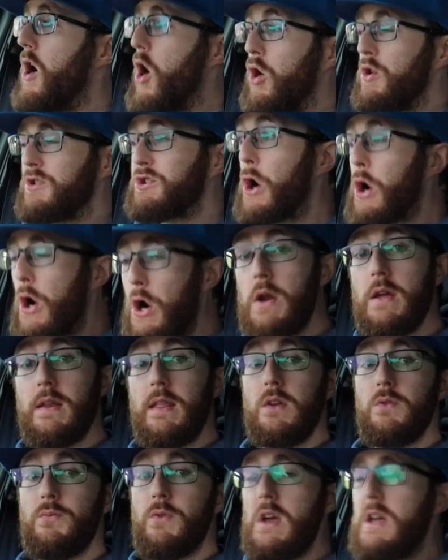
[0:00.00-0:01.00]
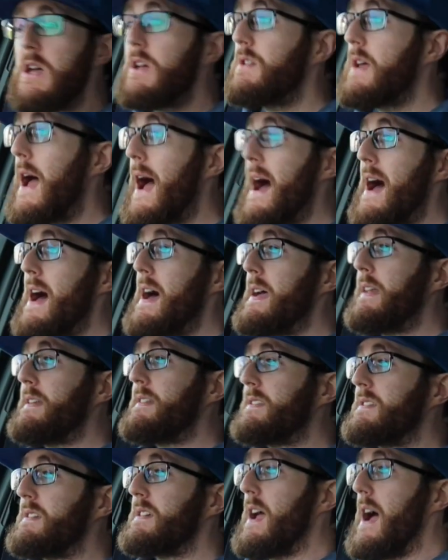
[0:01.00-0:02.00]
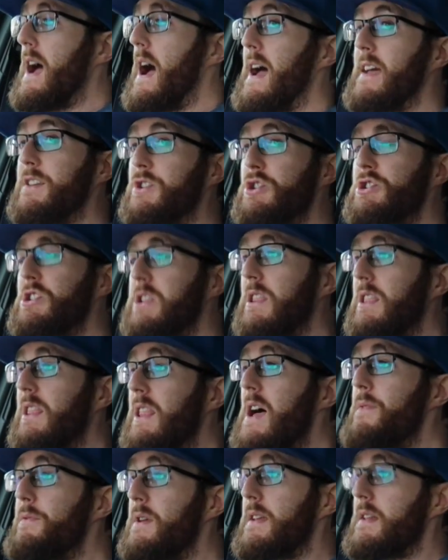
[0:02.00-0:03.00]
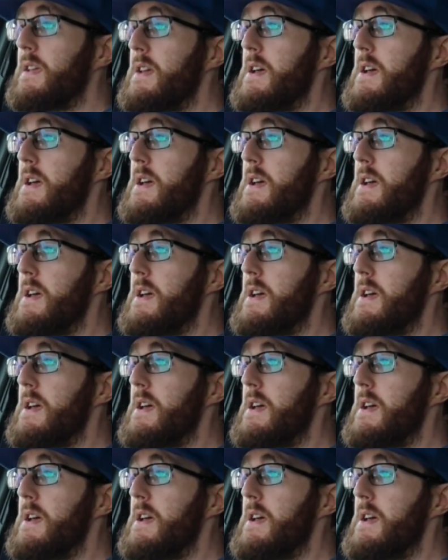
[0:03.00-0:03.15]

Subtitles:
alternative, and I just love it.